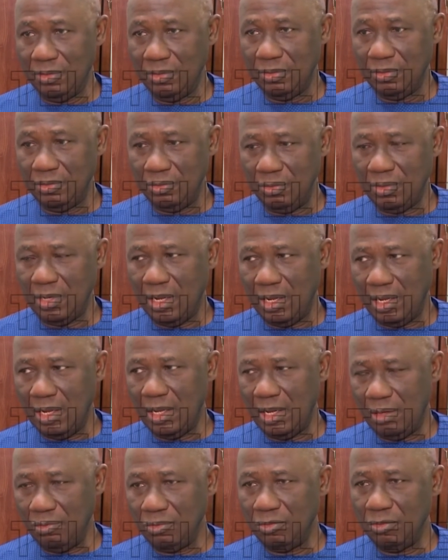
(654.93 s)
So
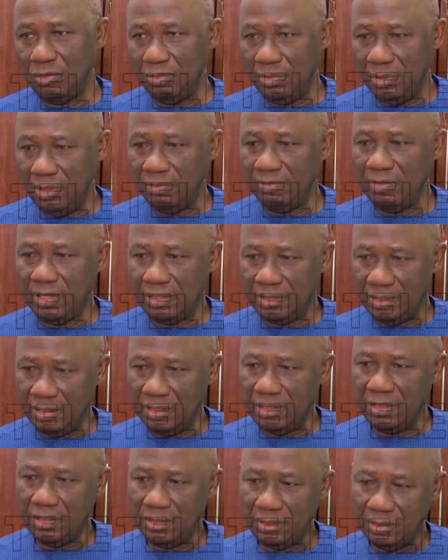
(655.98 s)
I want to believe that
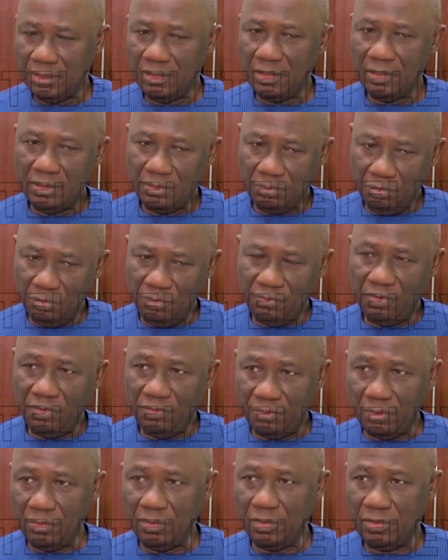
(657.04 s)
moving
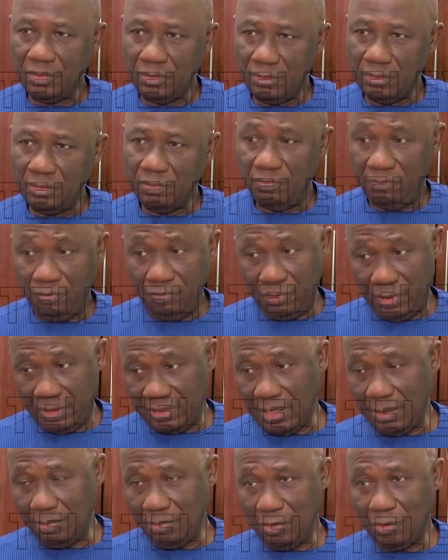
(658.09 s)
forward, for
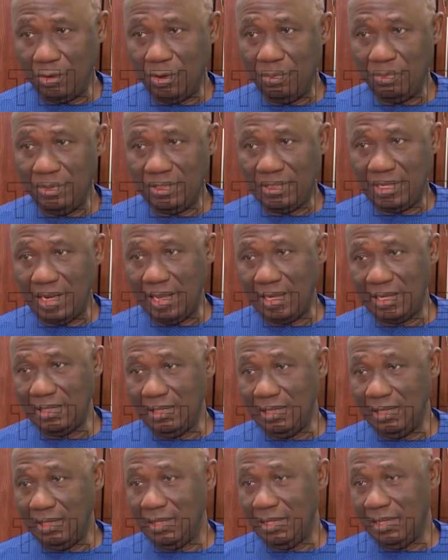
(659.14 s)
example, companies like
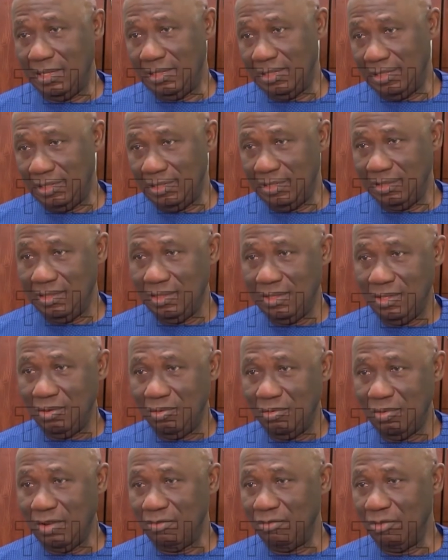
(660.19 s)
Linkage, we have